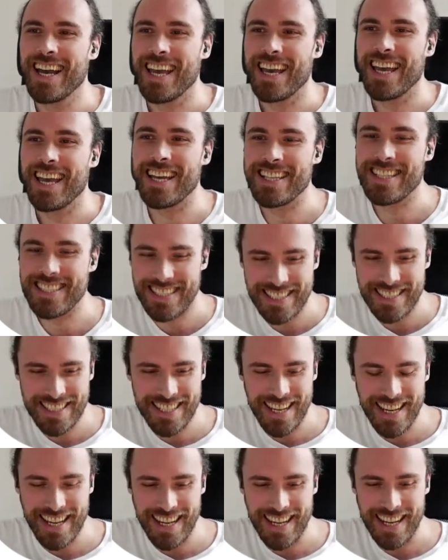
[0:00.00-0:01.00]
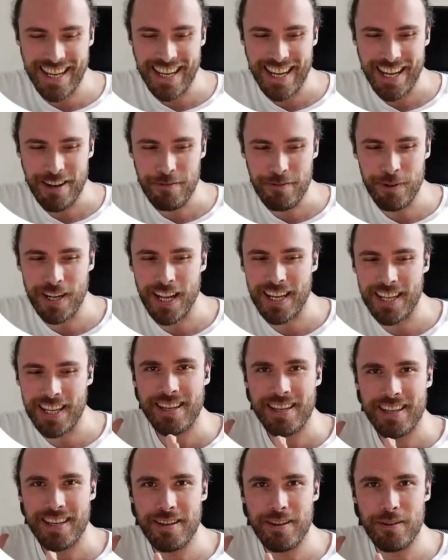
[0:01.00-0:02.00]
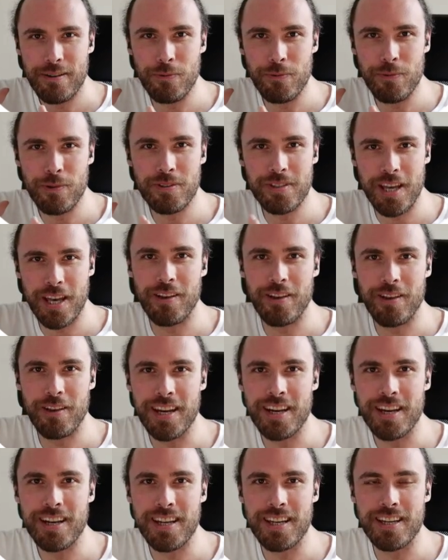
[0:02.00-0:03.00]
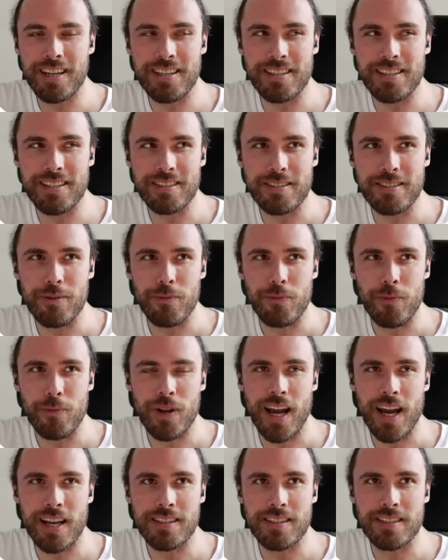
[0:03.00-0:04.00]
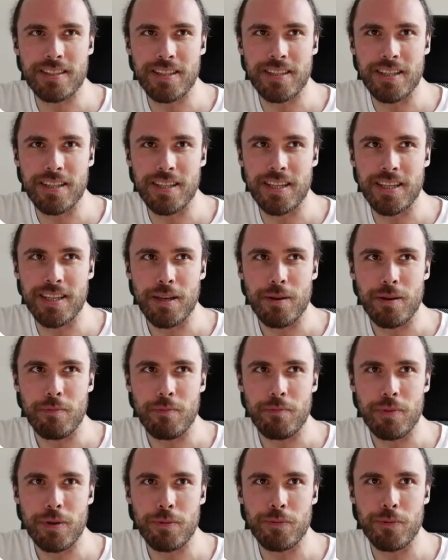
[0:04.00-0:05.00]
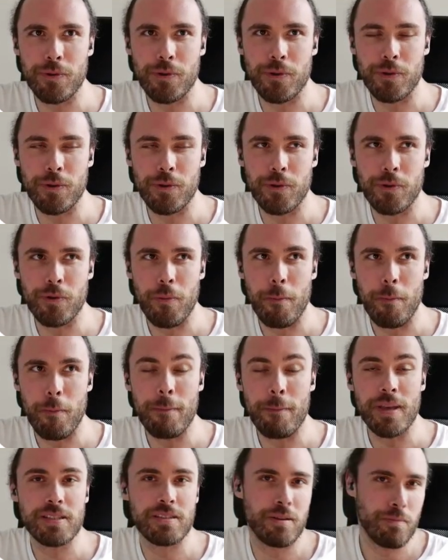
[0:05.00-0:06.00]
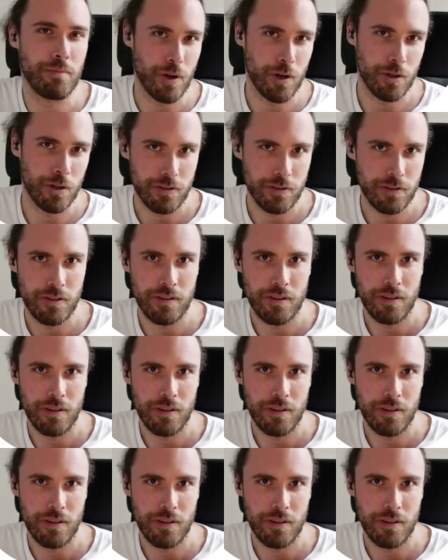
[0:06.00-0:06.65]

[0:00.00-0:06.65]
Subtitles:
It's what I will tell here is what I see people miss the most.